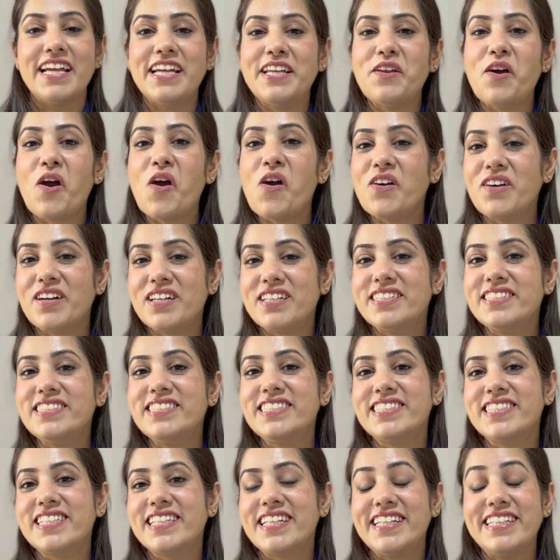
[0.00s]
In
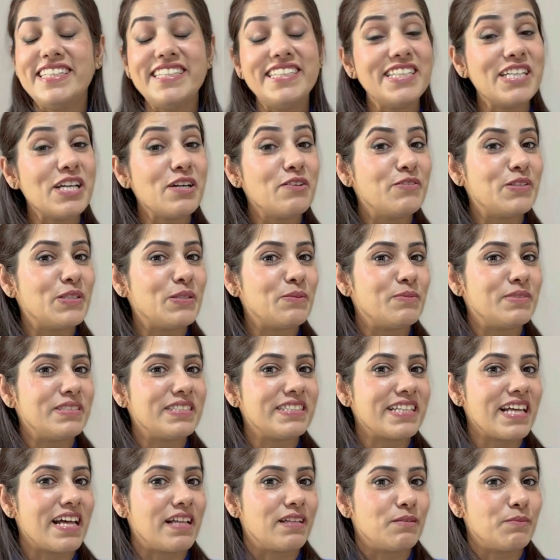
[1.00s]
August, India will be
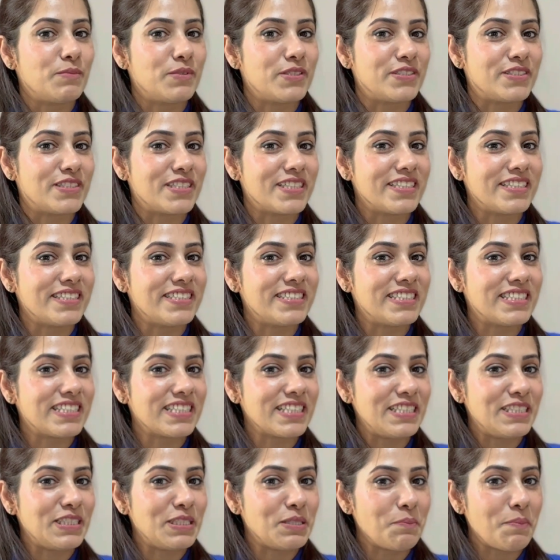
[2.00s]
celebrating its
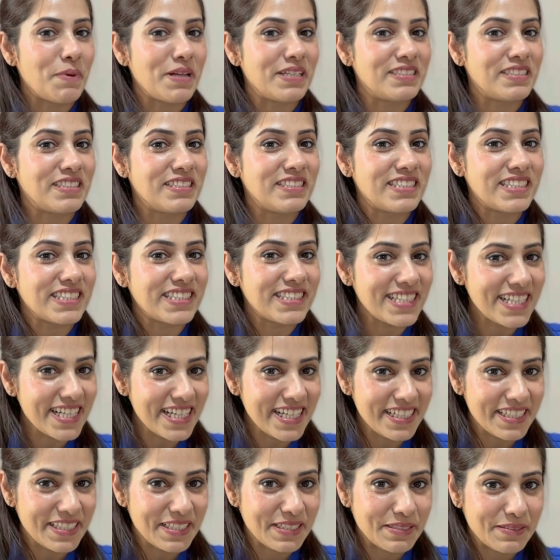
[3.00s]
Independence
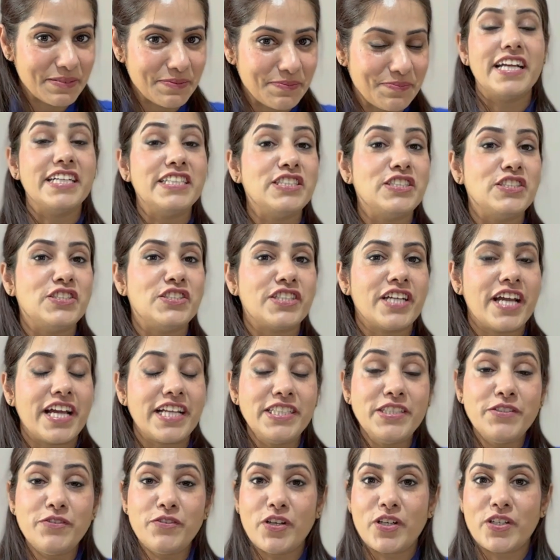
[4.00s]
Day. In
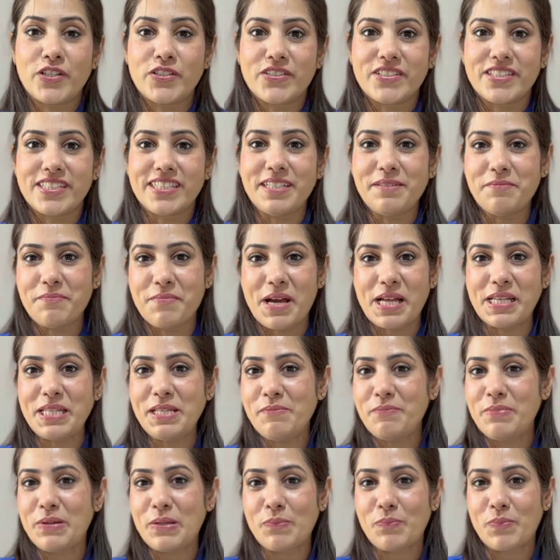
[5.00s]
January,
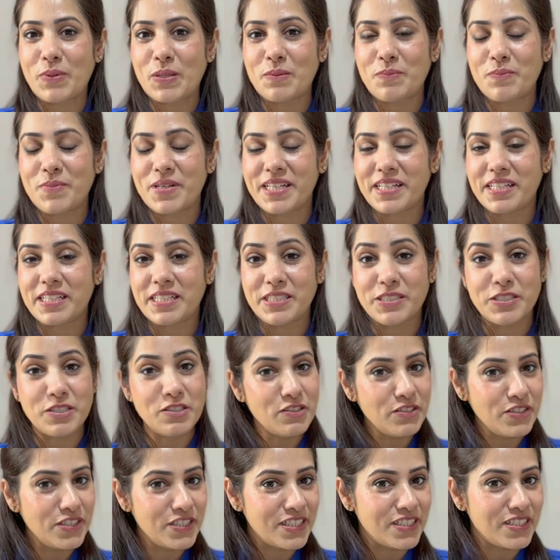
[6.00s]
many people make New
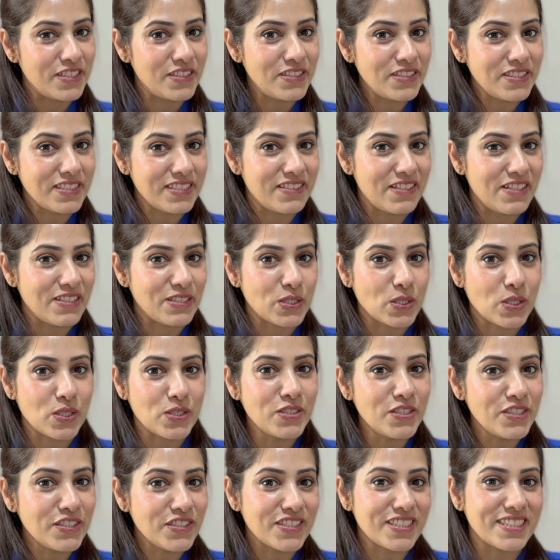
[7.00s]
Year's
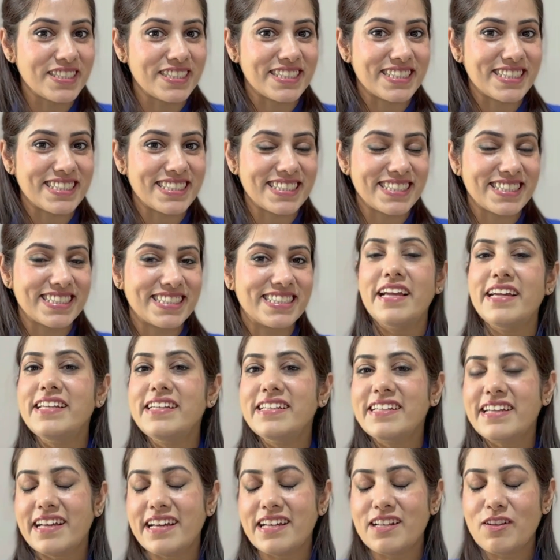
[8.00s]
resolutions.
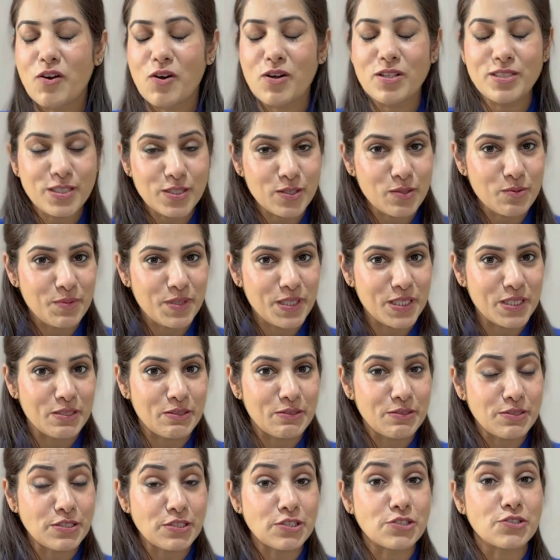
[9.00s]
In can also be
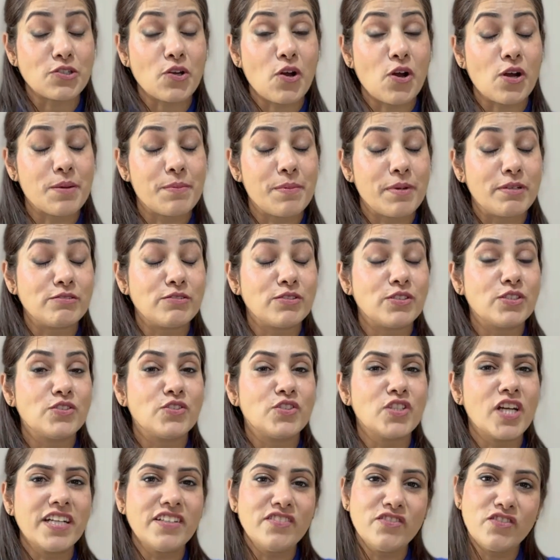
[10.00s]
used to talk about the
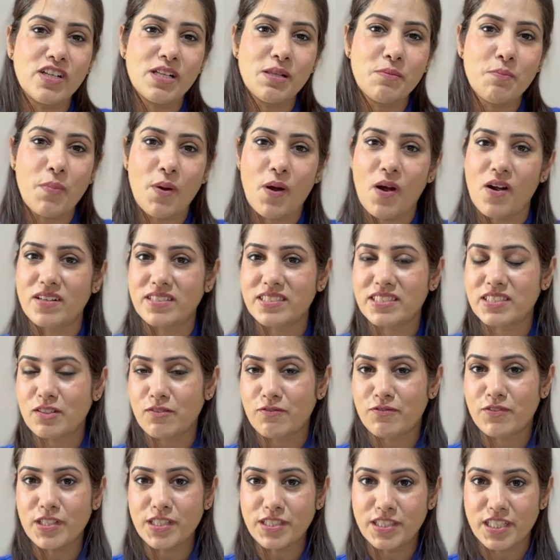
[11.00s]
general parts
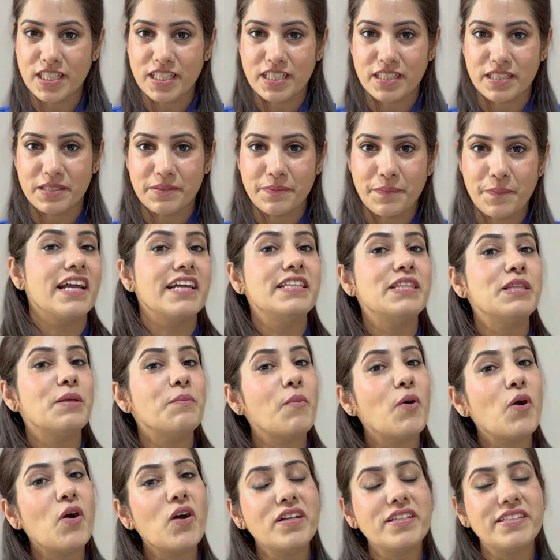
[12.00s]
of the day. In
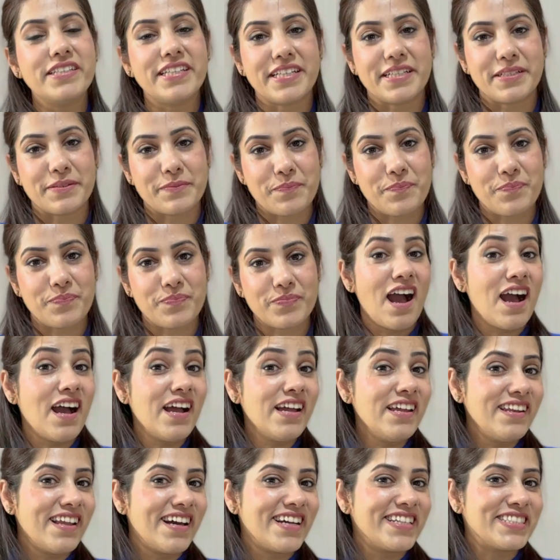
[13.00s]
the morning,
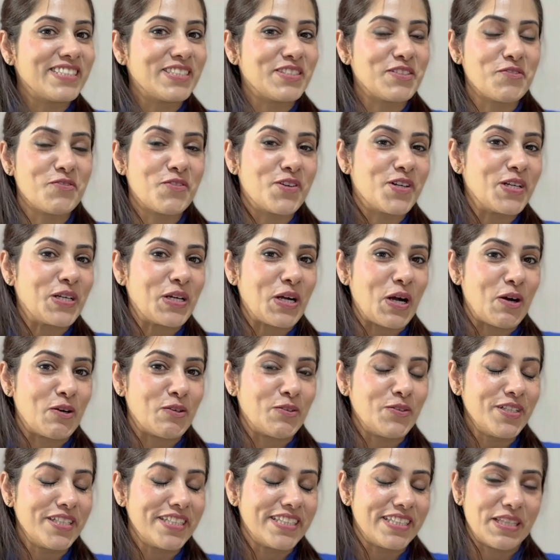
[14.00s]
I like to work
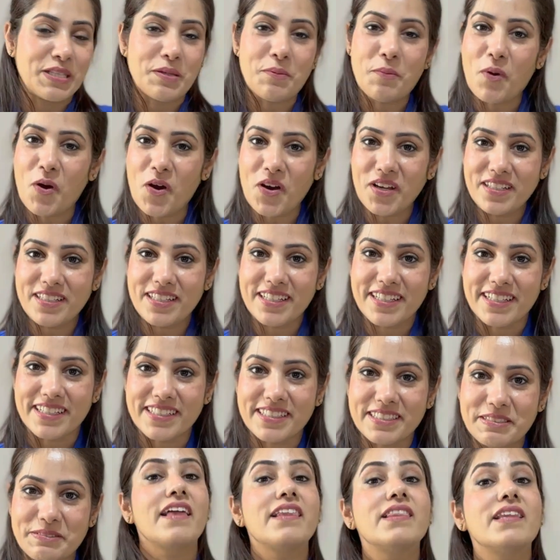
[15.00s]
out in the
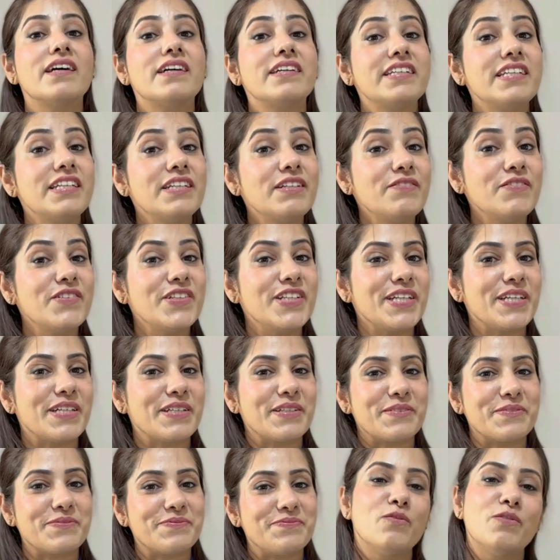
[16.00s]
morning. In the evening,
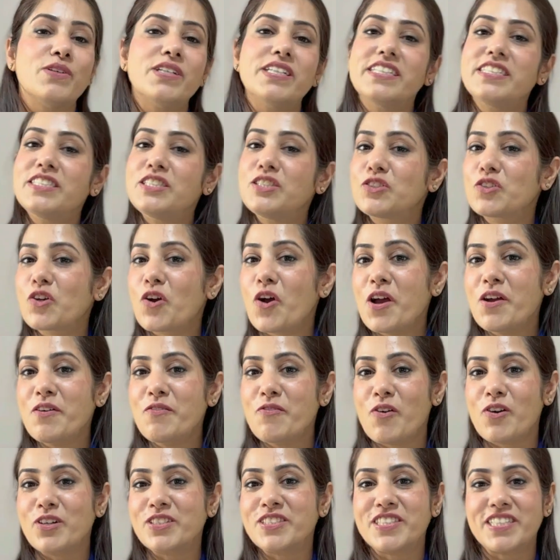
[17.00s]
we
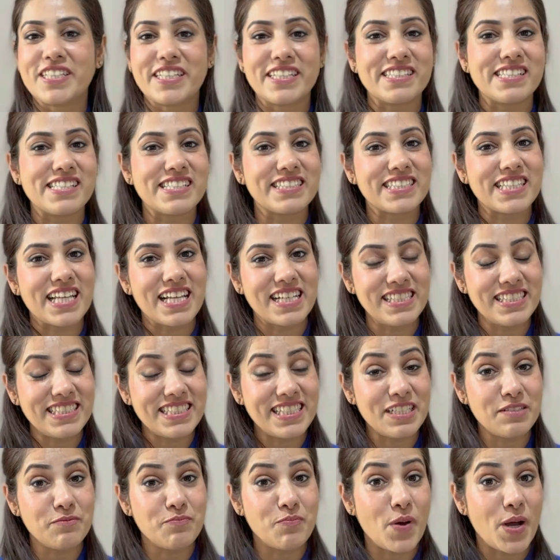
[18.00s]
enjoy watching the
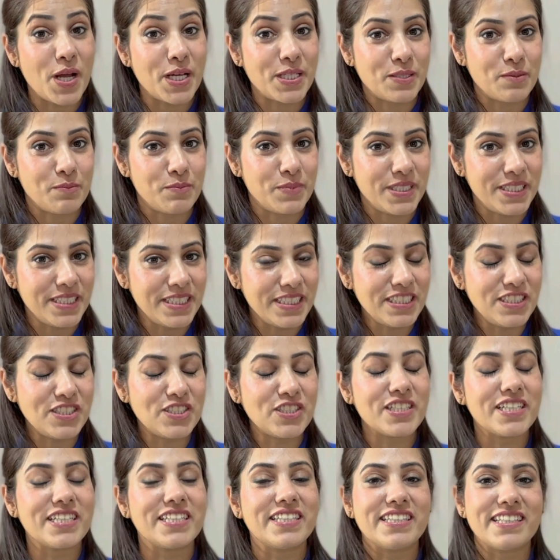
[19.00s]
sunset by the
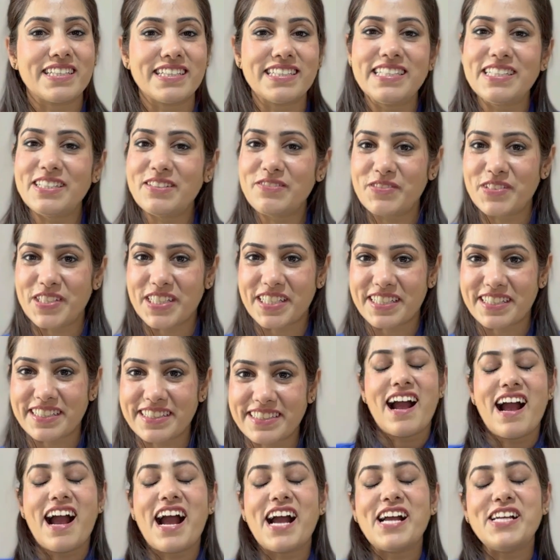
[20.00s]
beach in the evening.
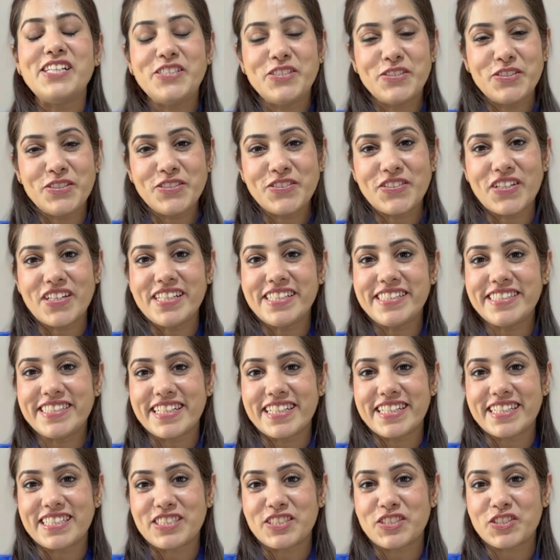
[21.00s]
I usually
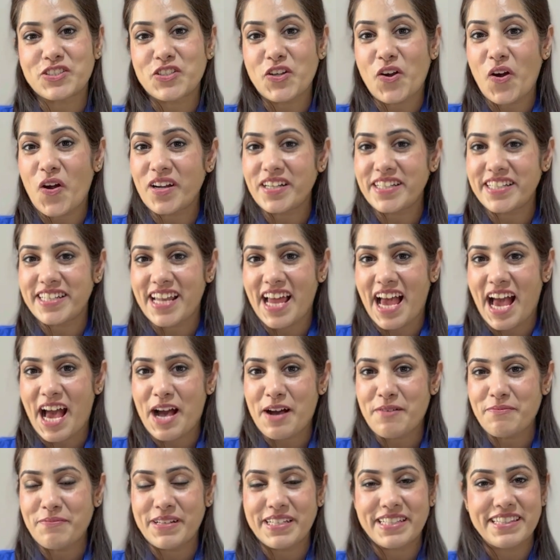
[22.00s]
take a short
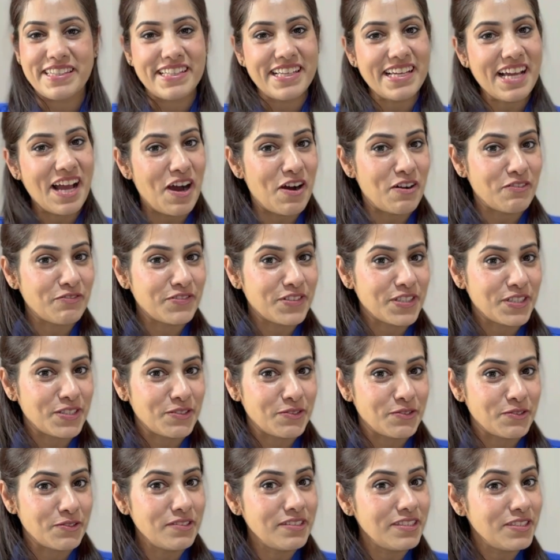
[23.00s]
nap in the
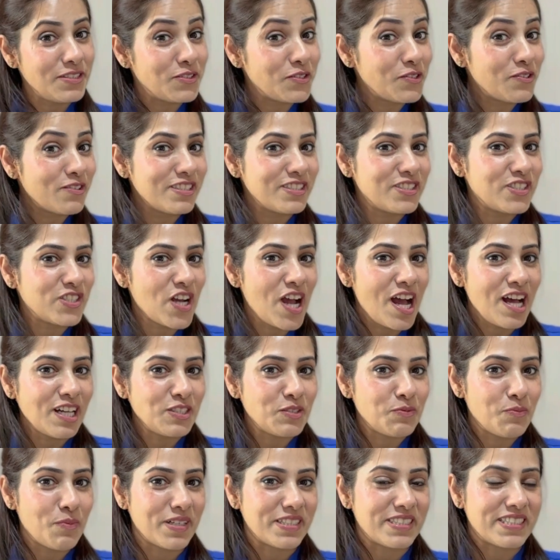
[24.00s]
afternoon to
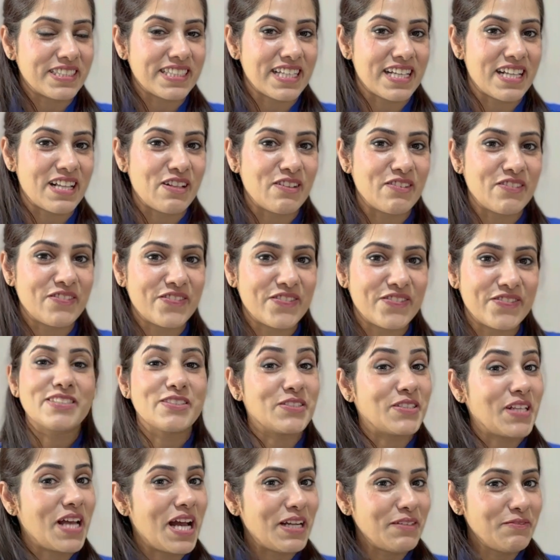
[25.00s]
recharge myself.
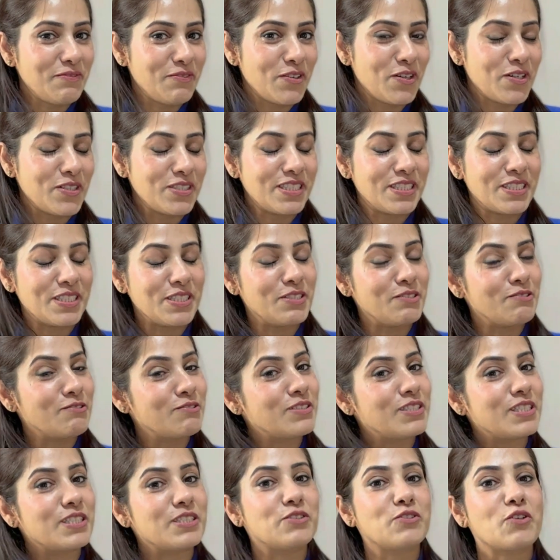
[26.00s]
So that was the
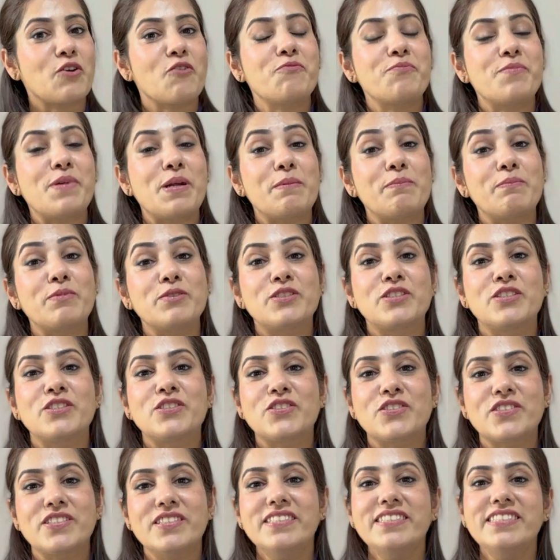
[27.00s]
usage of
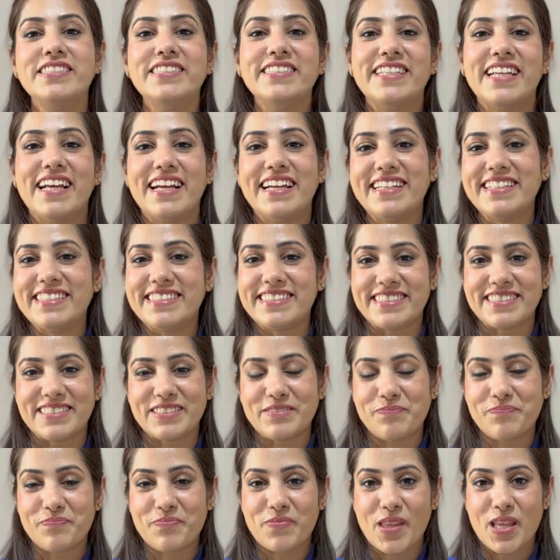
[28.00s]
preposition in.
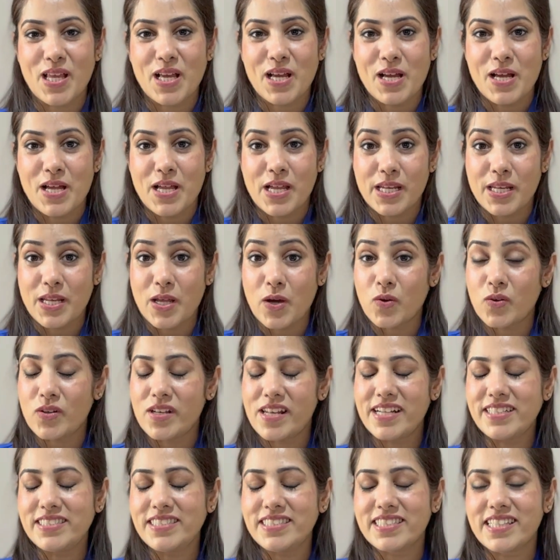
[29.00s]
Now
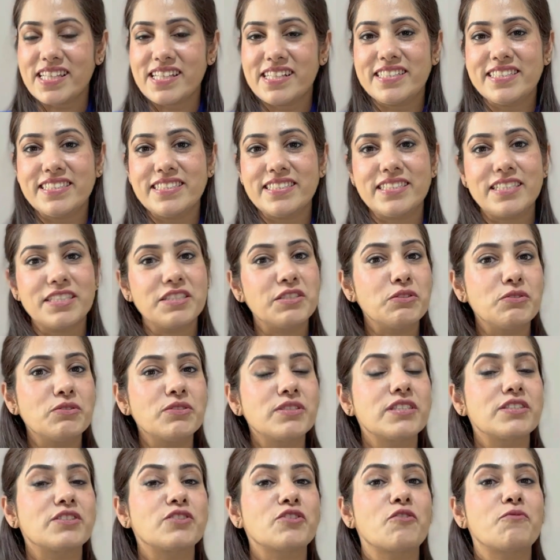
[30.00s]
let's learn the
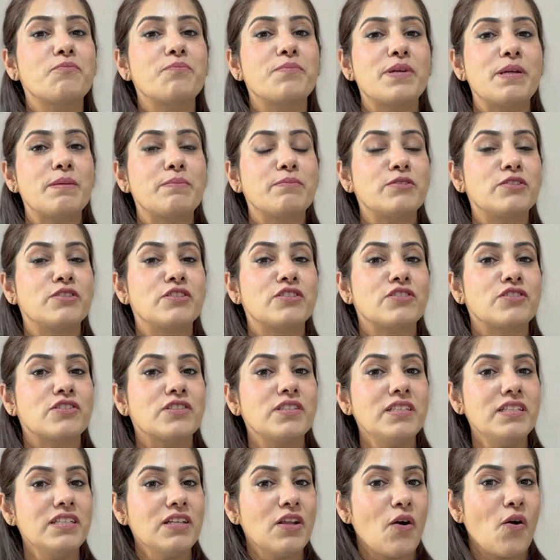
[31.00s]
usage of
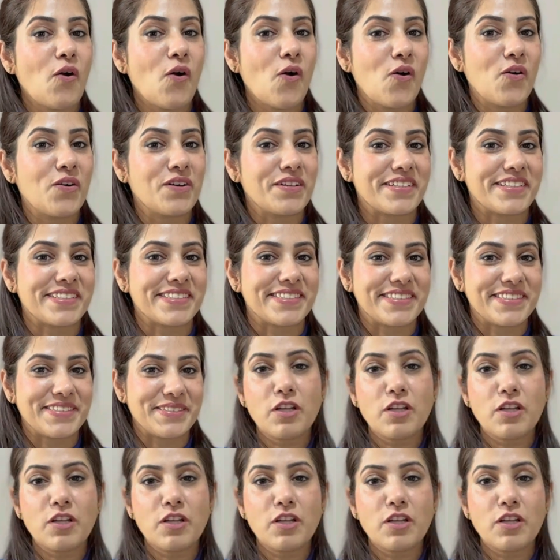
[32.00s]
preposition on.